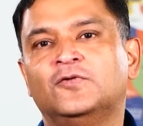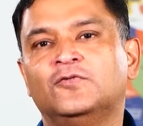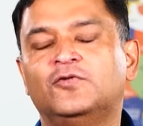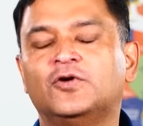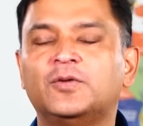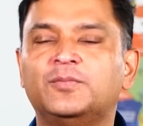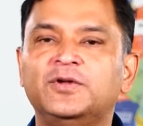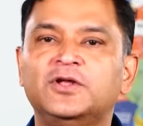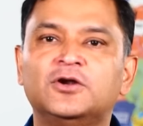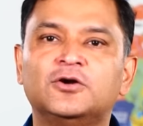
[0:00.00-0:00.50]

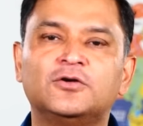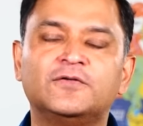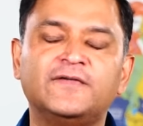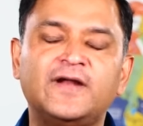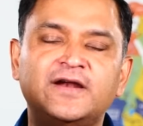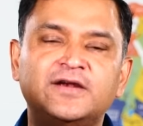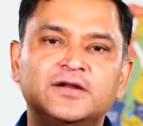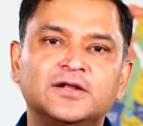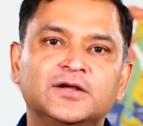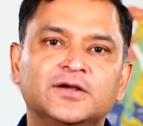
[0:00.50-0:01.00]
for a period of
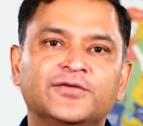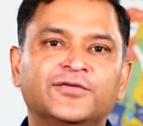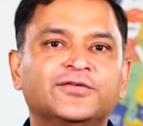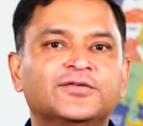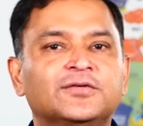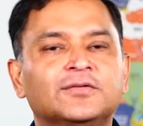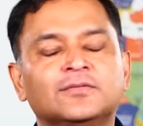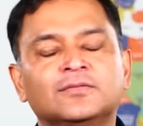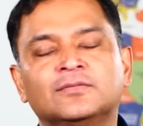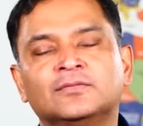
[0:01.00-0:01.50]
90
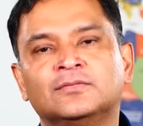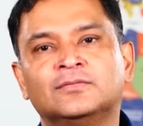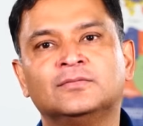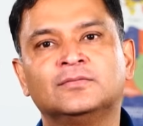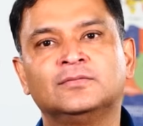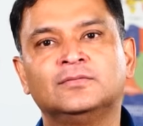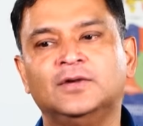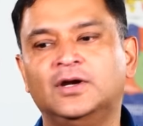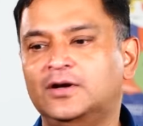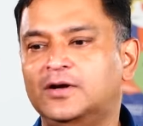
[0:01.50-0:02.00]
years.
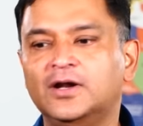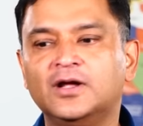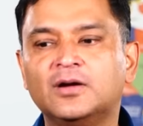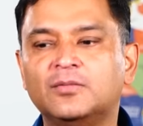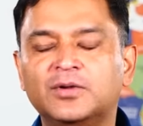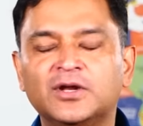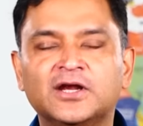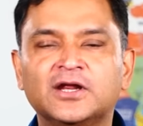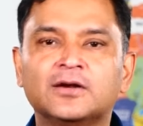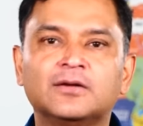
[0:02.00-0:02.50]
And take
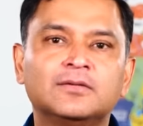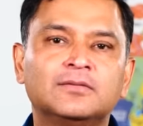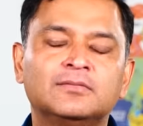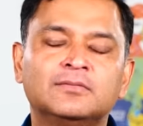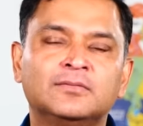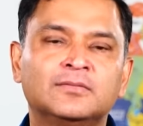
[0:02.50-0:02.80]
a billion.